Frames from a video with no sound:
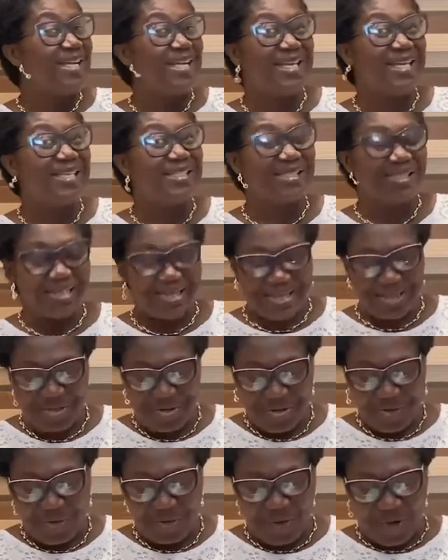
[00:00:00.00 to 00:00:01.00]
easily
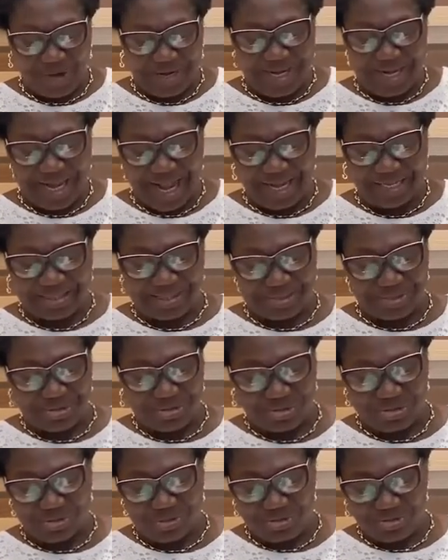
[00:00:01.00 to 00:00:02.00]
connect
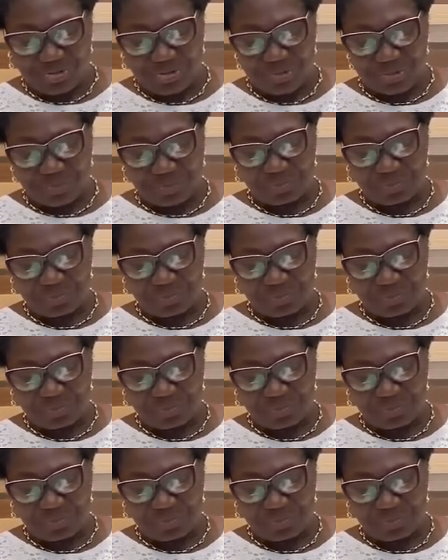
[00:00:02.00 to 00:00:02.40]
to you.